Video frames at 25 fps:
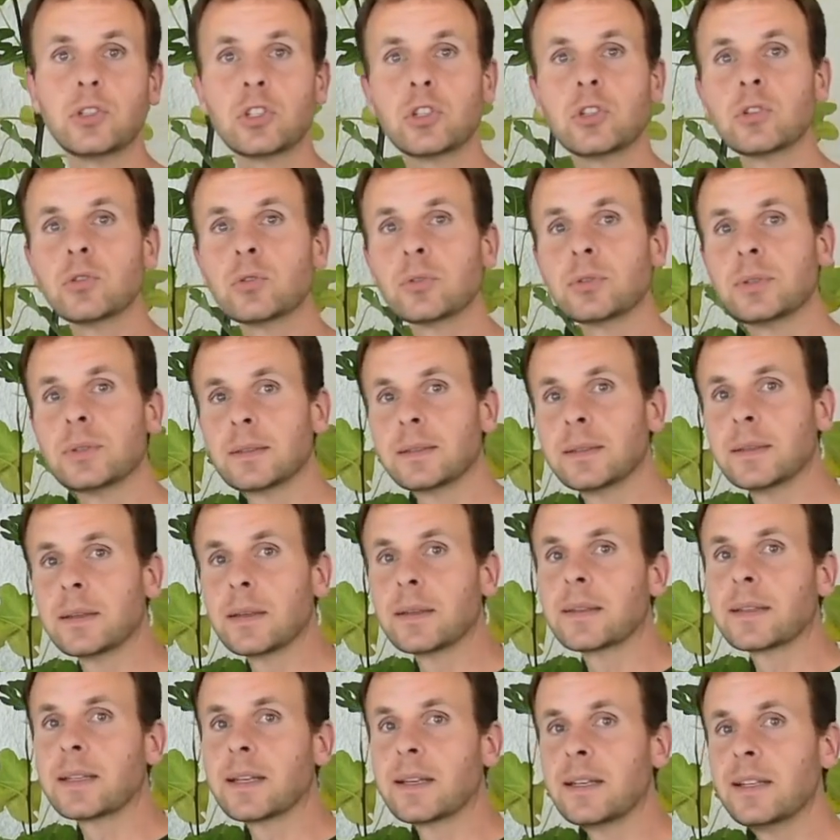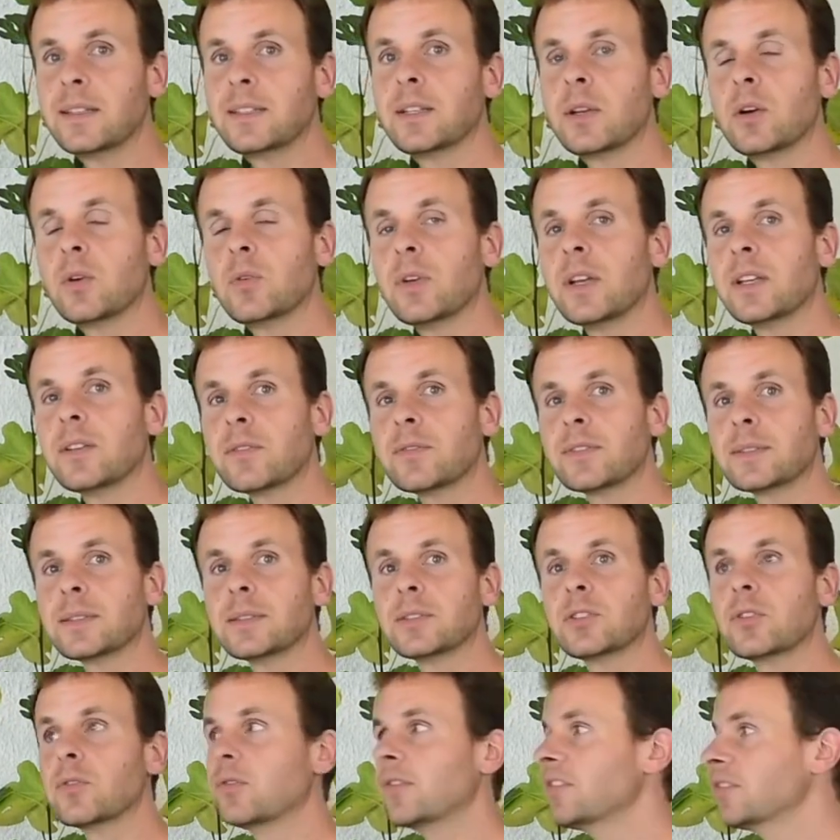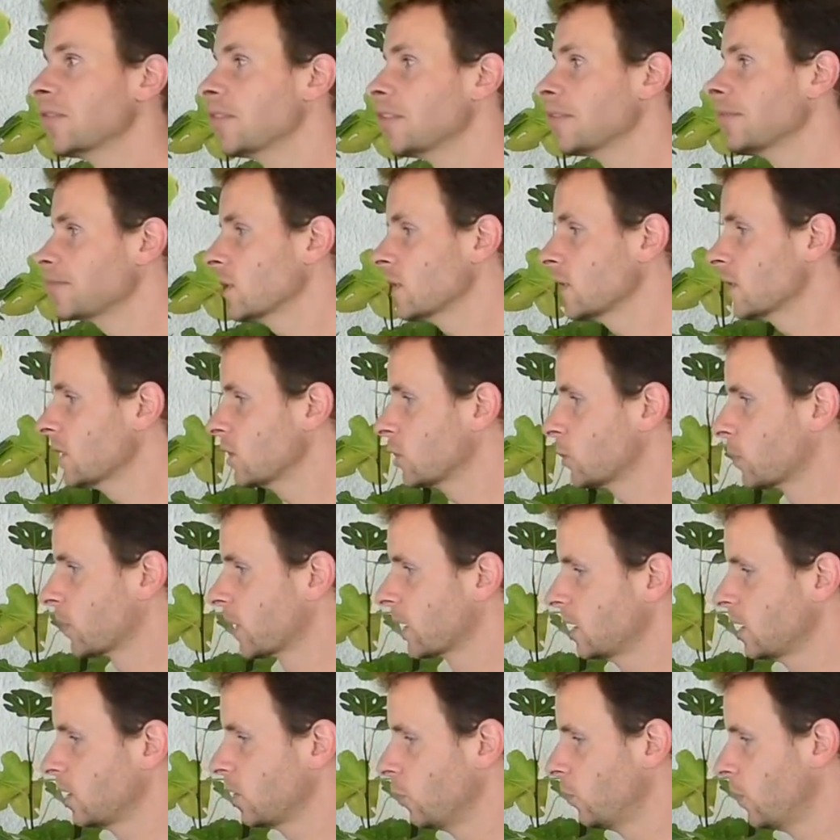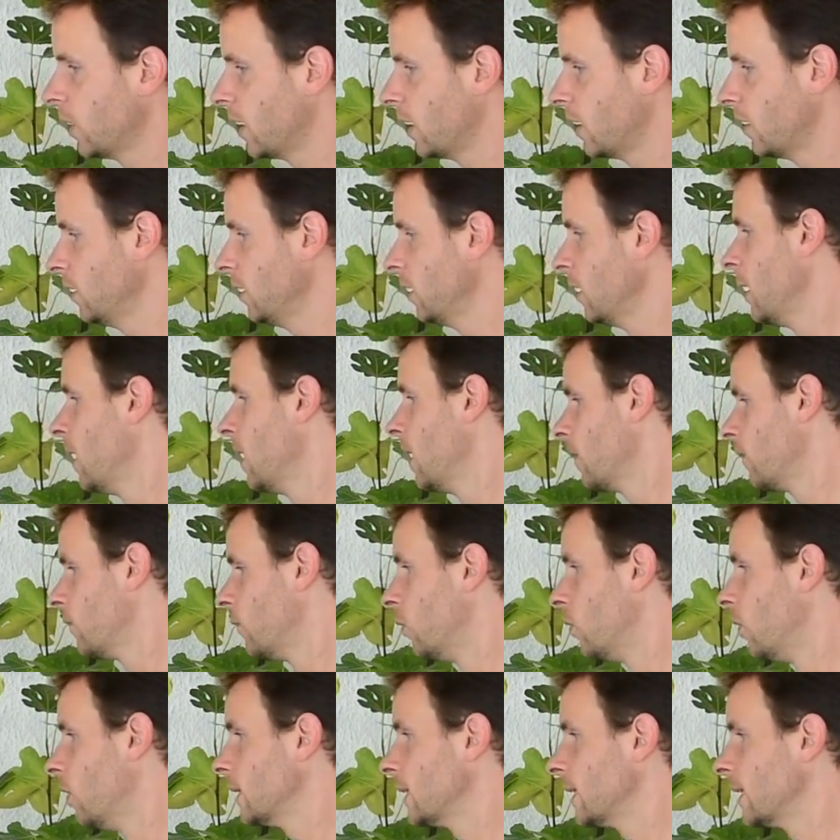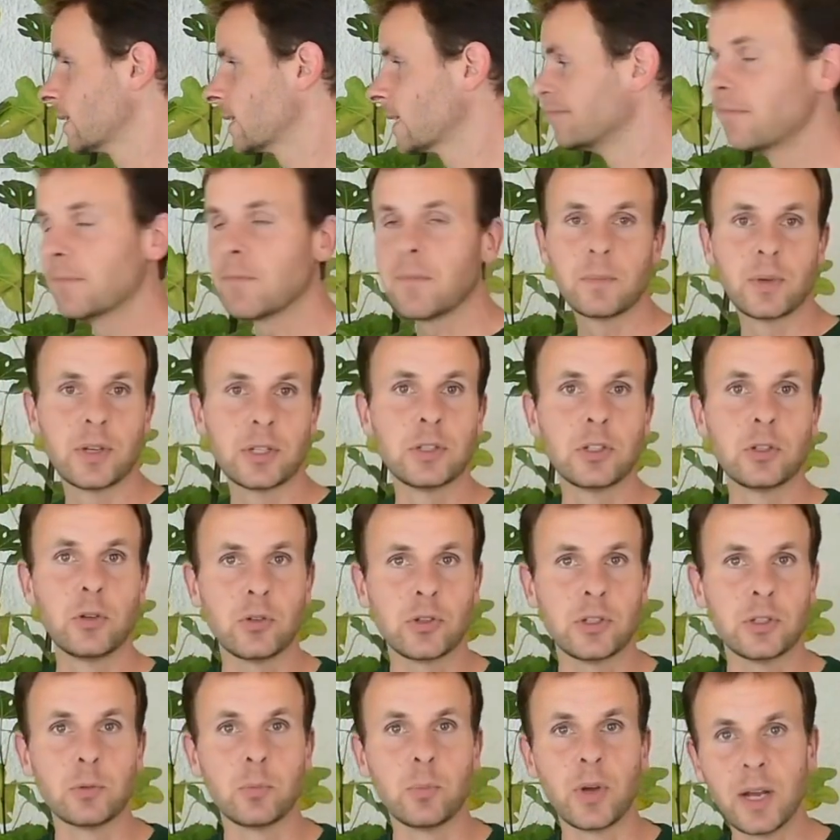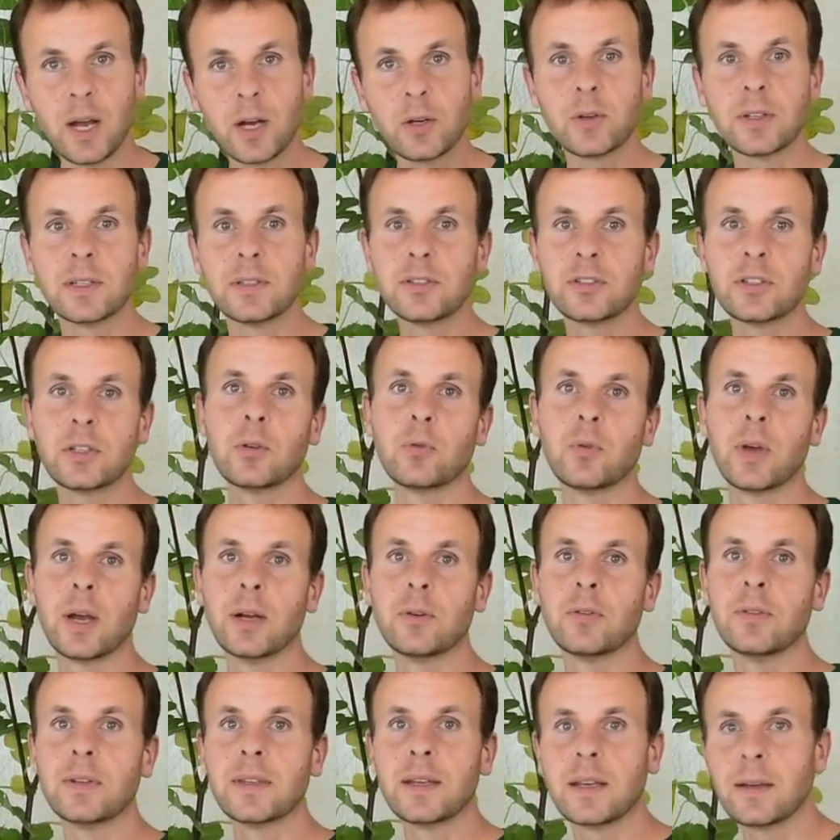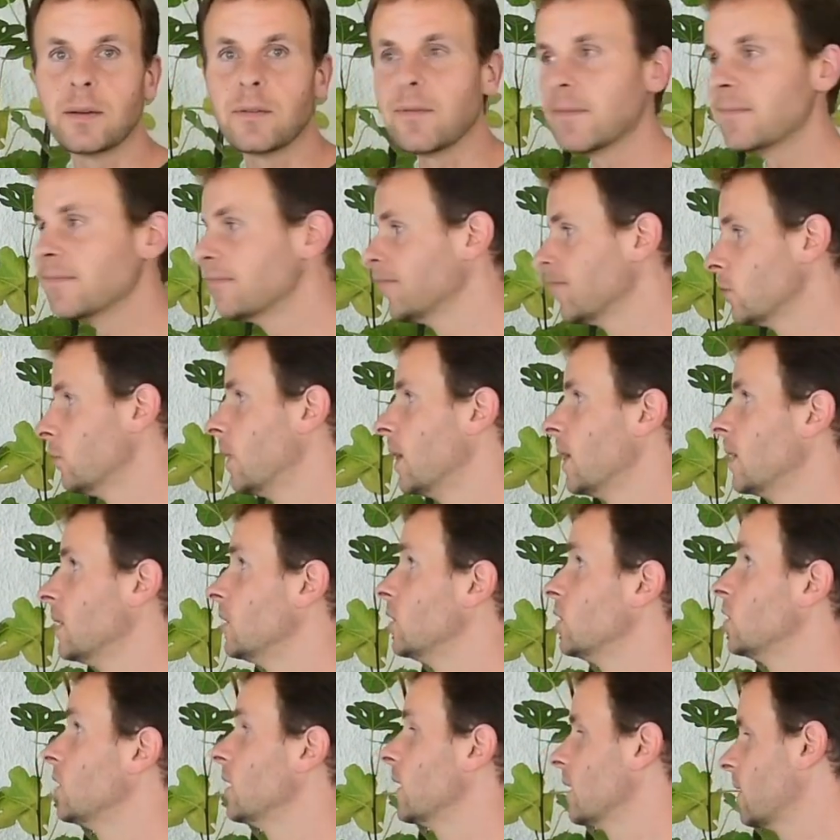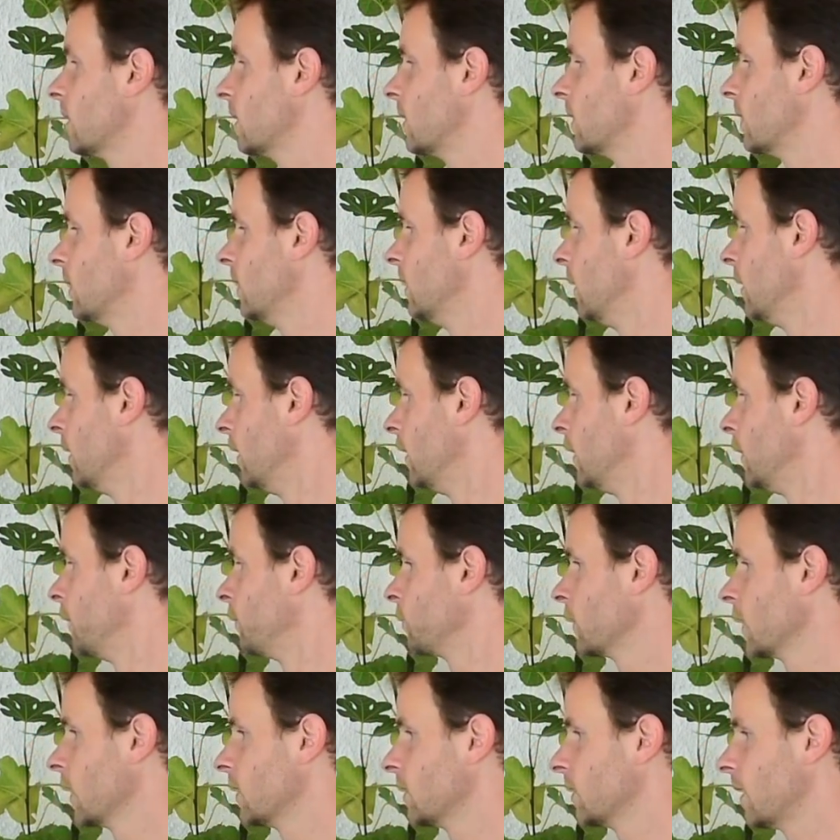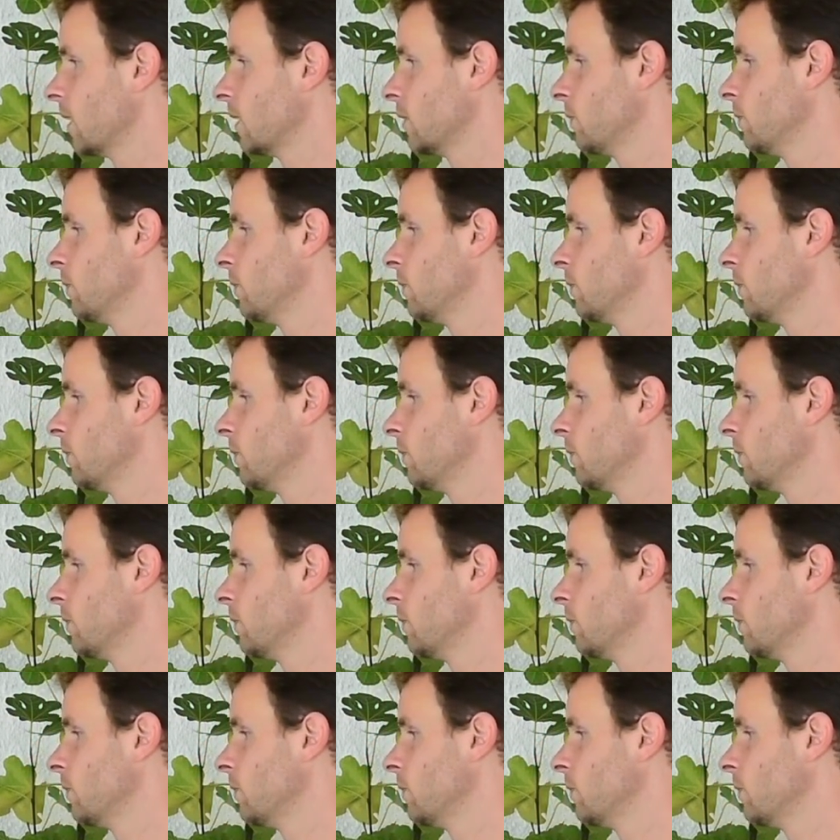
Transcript: shoot that has already finished growing. So anywhere, the shoot is brown, it's just right for that to be able to form a cutting, let's say.